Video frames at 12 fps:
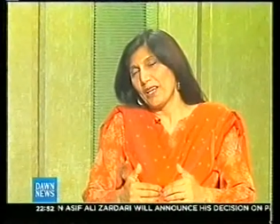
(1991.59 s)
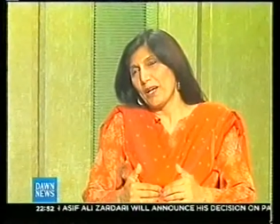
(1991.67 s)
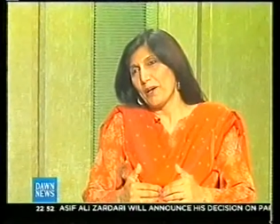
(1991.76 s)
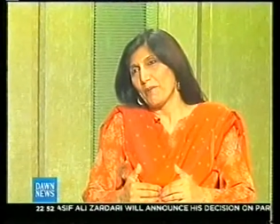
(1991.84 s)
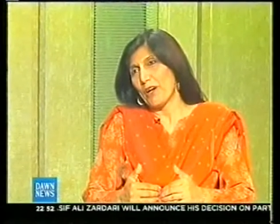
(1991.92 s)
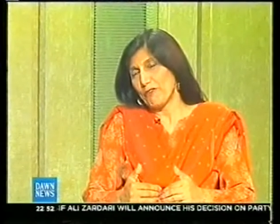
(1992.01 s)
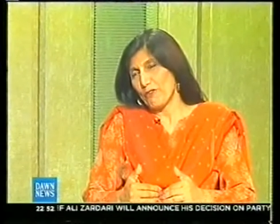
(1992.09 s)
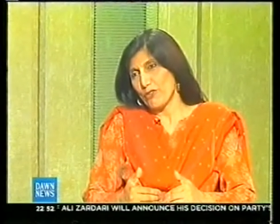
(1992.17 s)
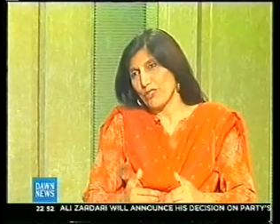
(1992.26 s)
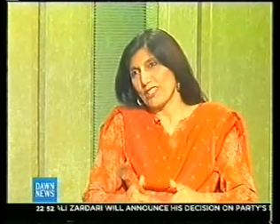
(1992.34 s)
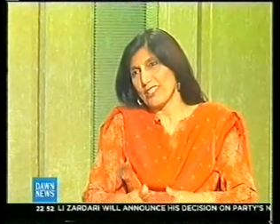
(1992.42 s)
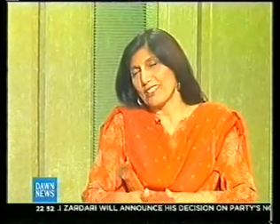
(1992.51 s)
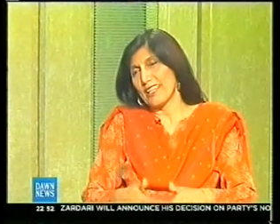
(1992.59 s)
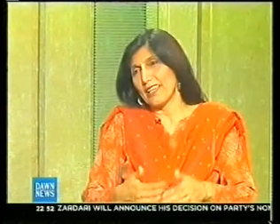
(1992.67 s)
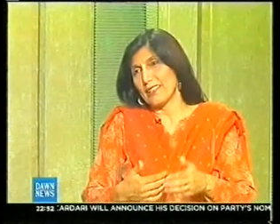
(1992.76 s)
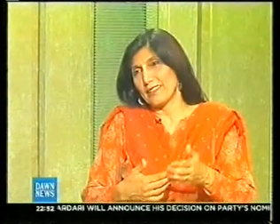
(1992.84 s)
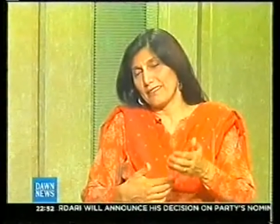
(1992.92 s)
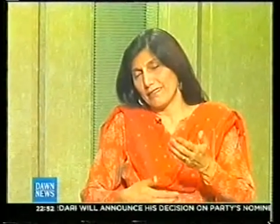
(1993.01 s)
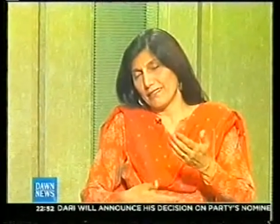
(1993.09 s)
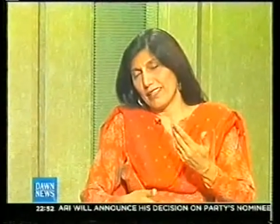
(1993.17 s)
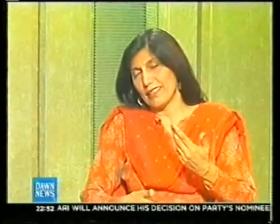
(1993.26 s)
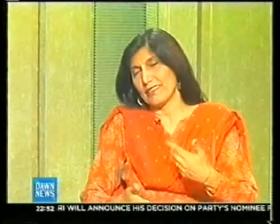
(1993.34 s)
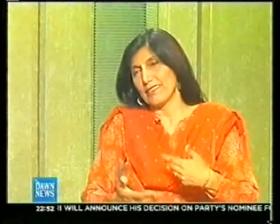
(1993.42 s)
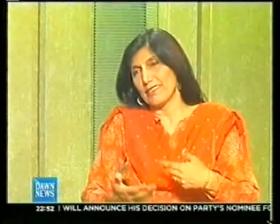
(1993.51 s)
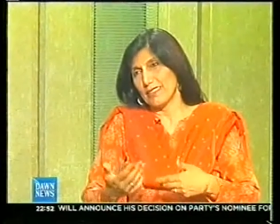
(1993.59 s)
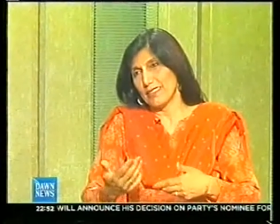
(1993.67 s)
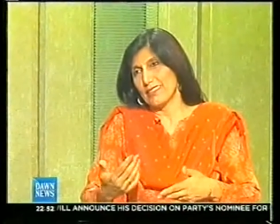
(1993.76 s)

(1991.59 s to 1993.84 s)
by forces that then the